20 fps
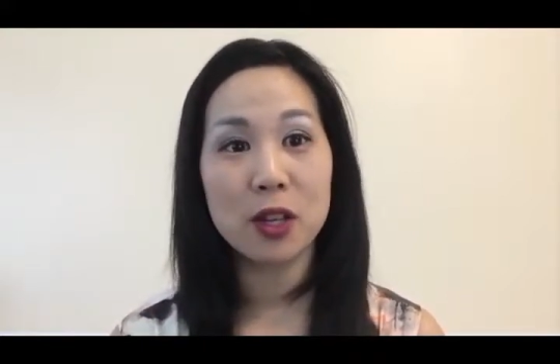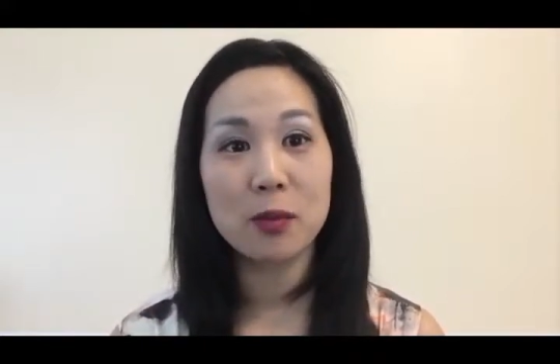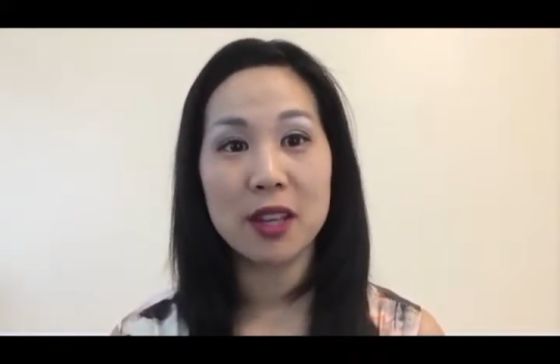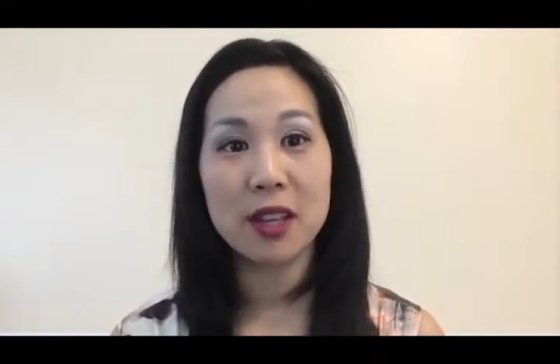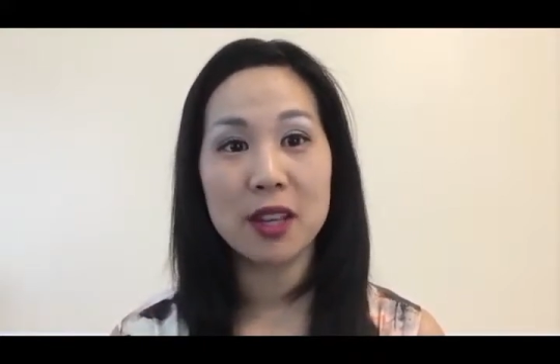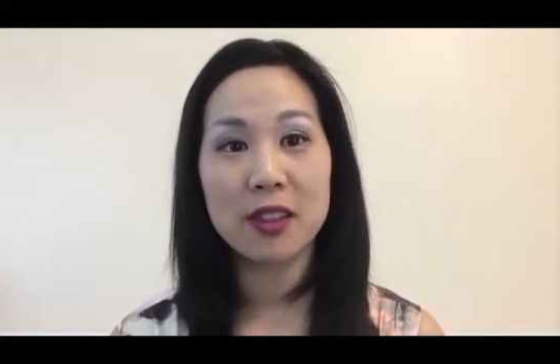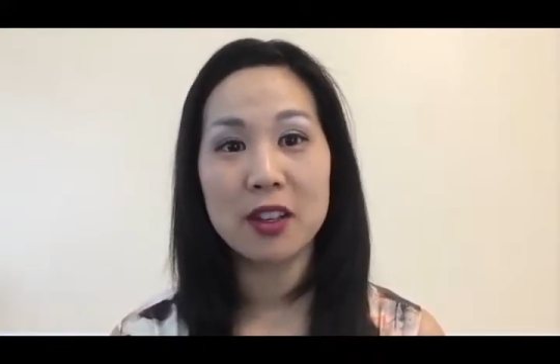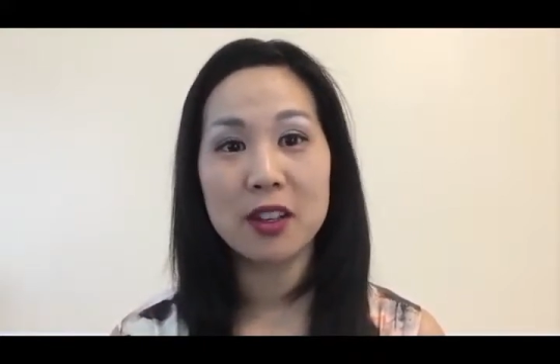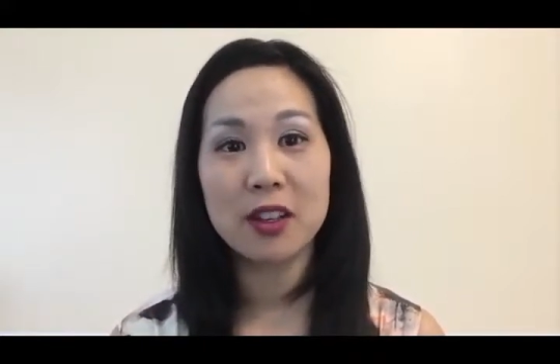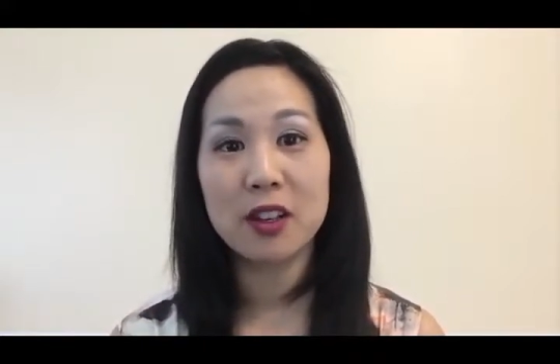
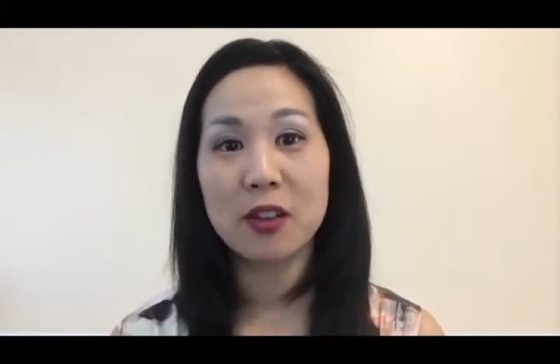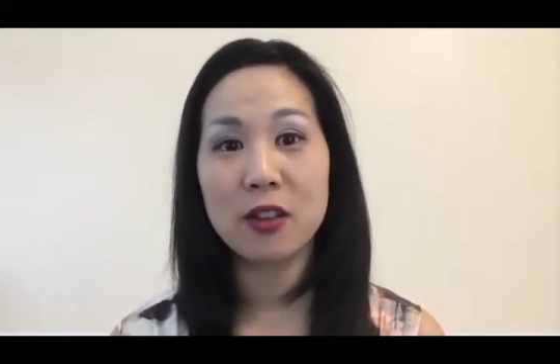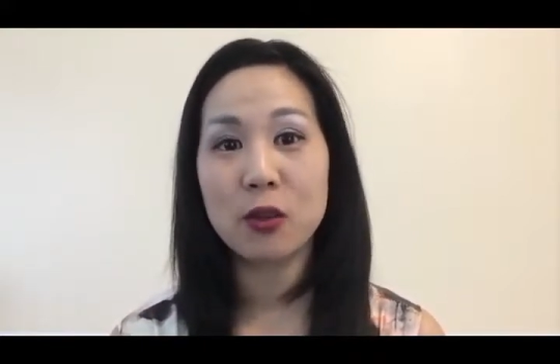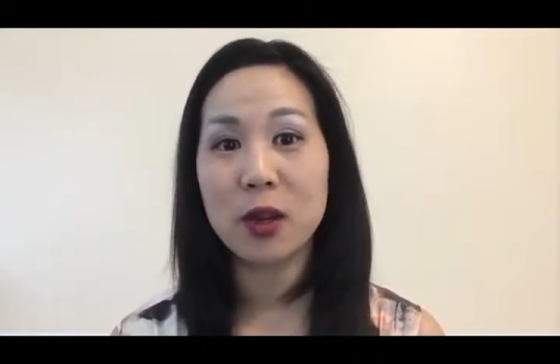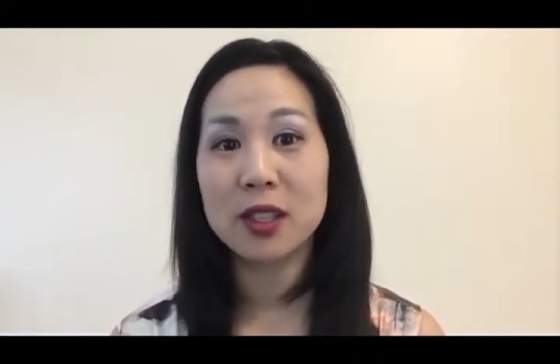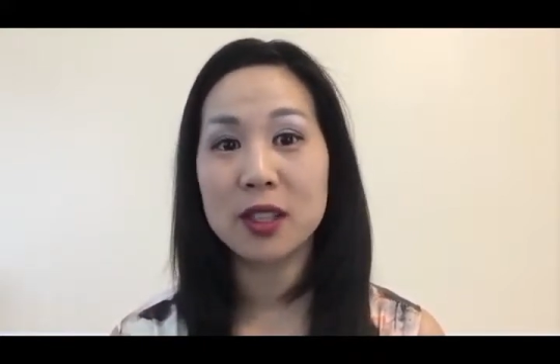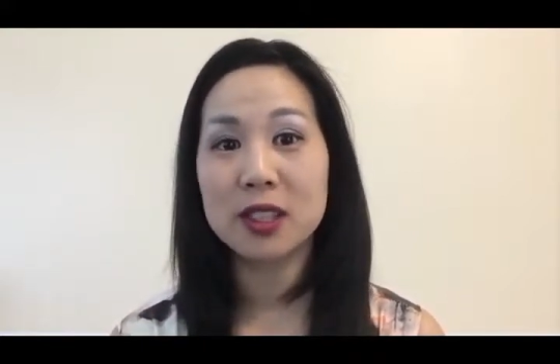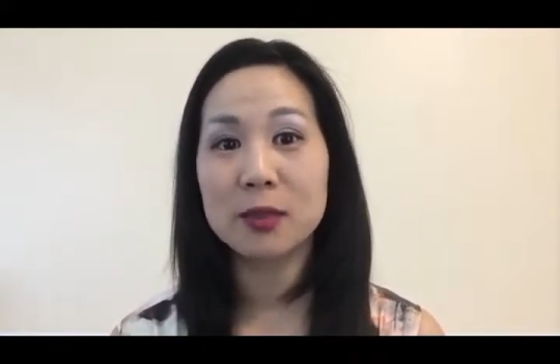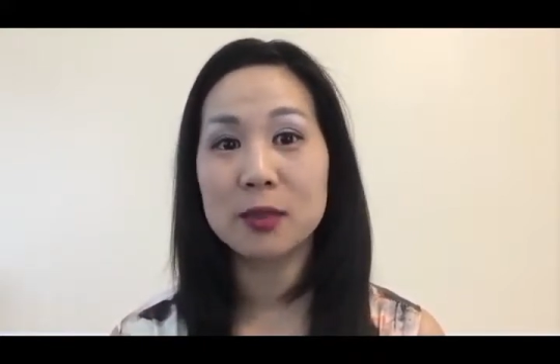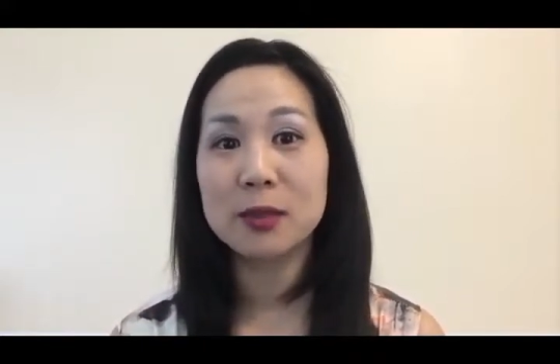method of
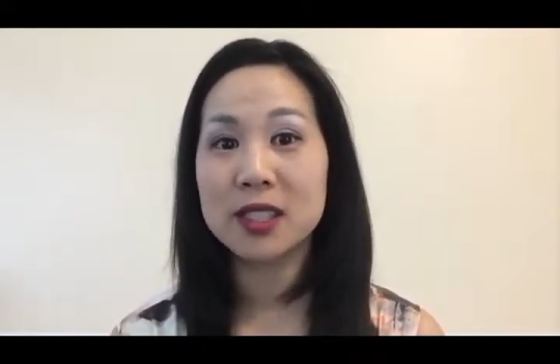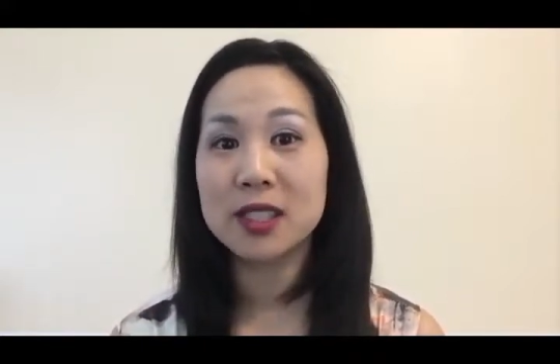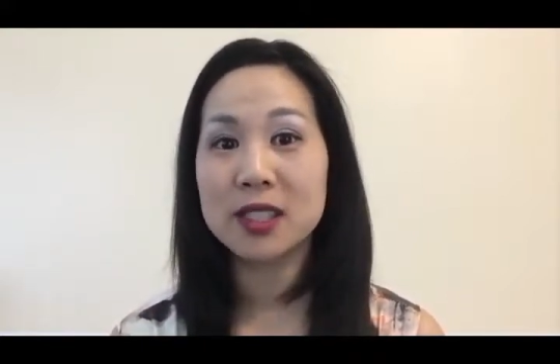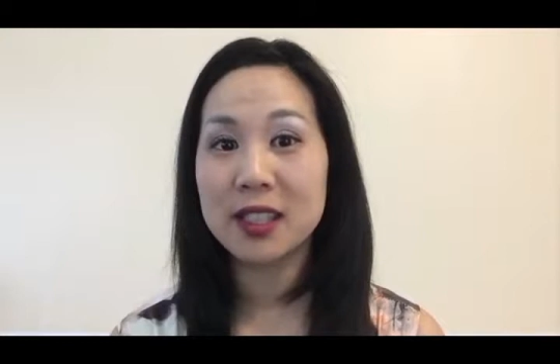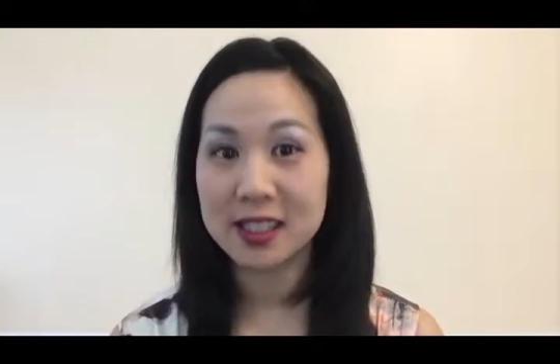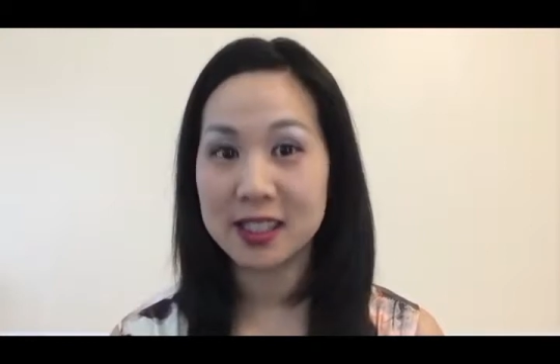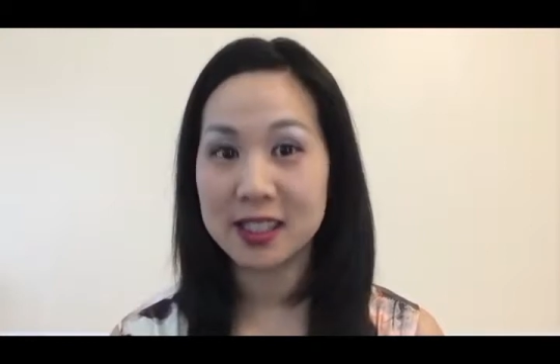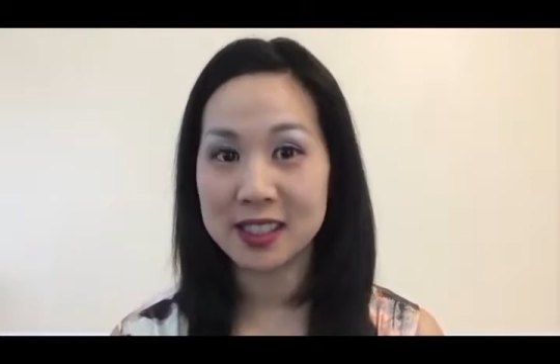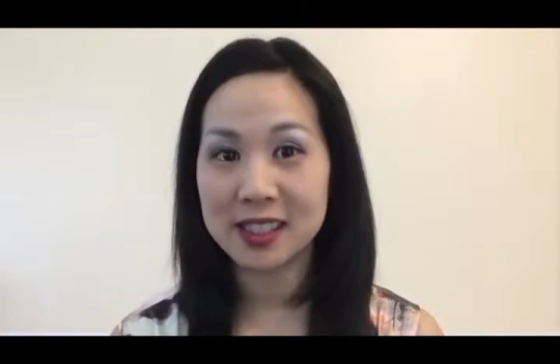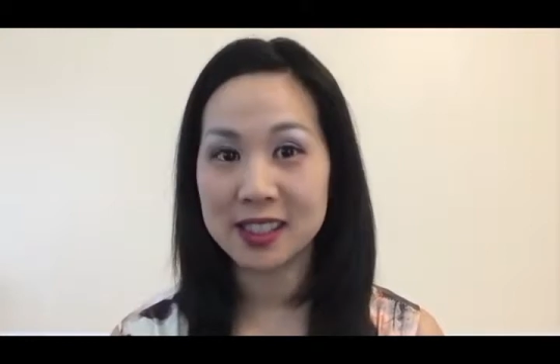quantum
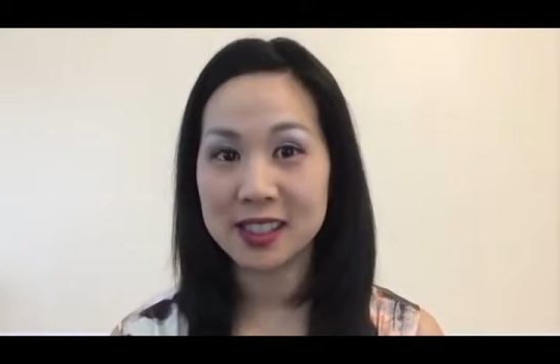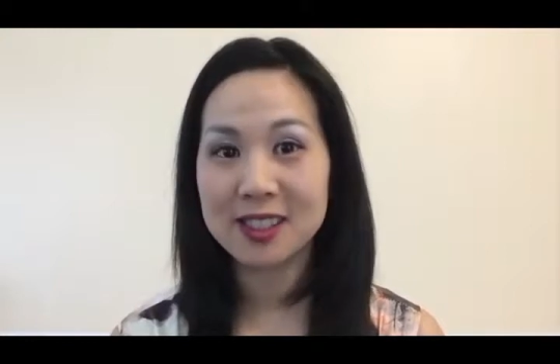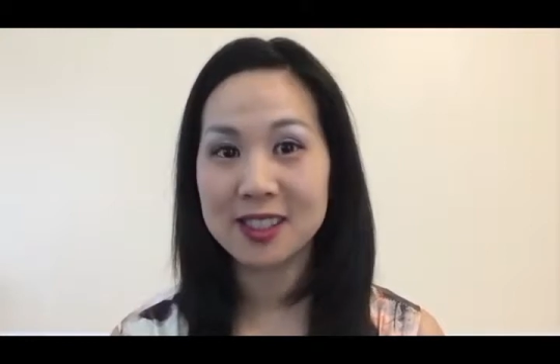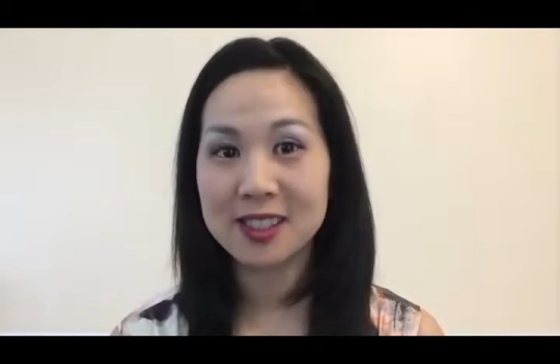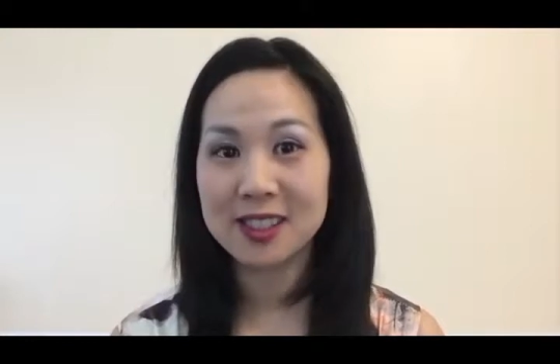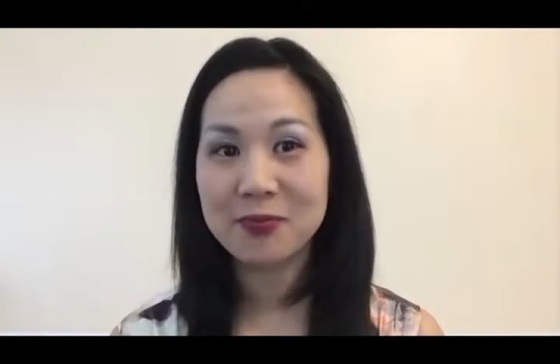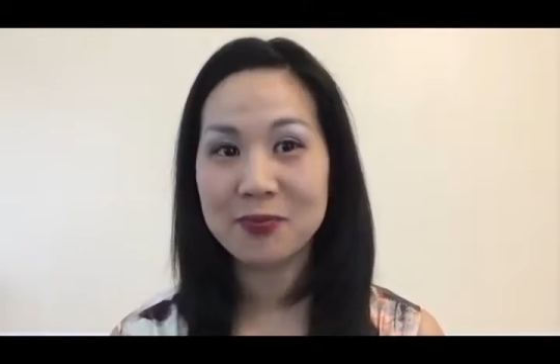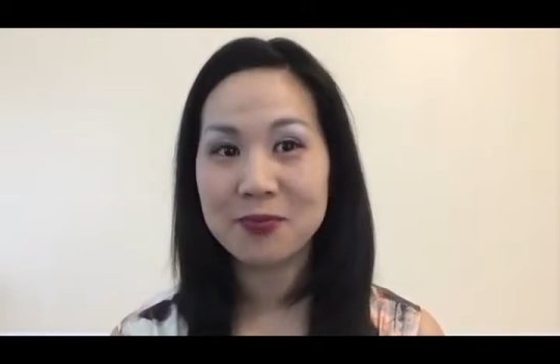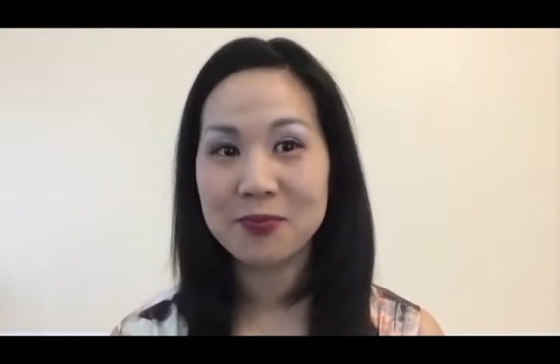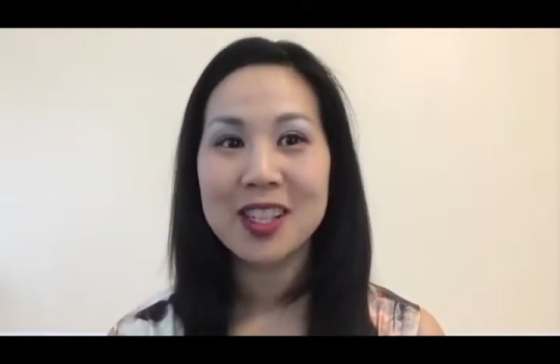synthesis.